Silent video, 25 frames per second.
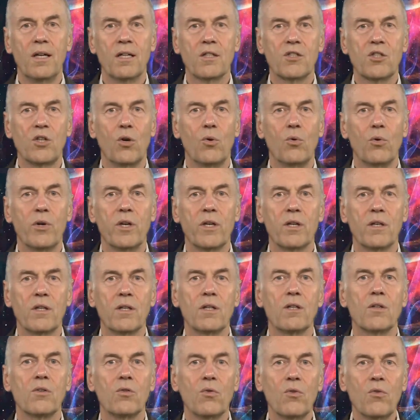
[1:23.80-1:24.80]
So in
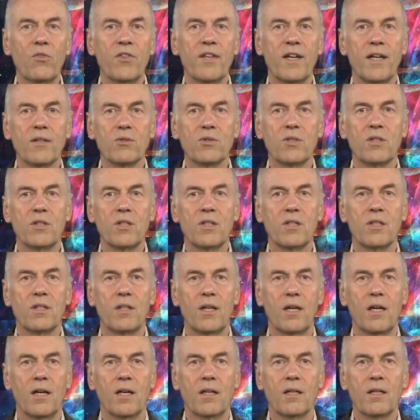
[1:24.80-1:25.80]

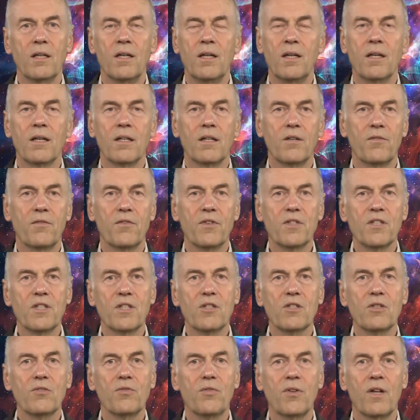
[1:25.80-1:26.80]
2009 the
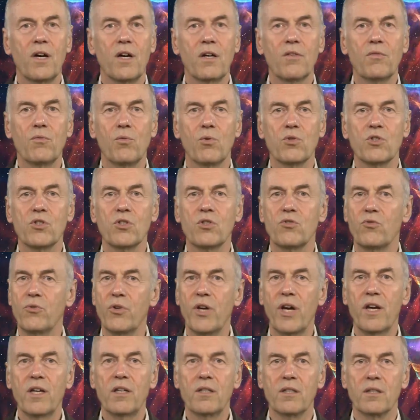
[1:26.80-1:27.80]
physics of life was
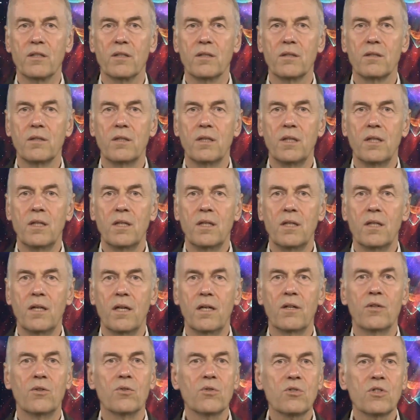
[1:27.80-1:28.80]
created
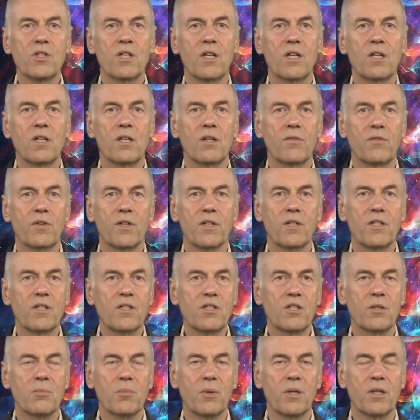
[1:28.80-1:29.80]
a new scientific
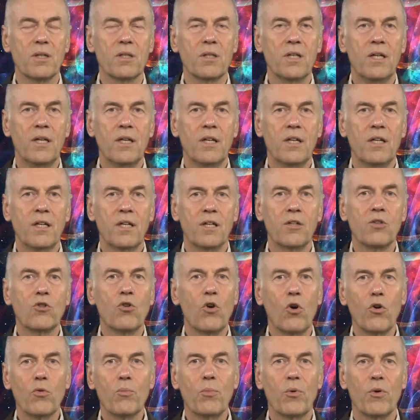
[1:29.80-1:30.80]
discipline
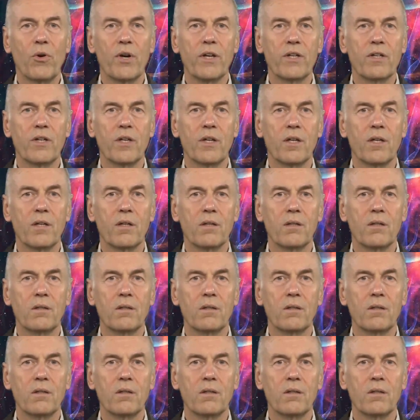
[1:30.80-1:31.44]
incorporating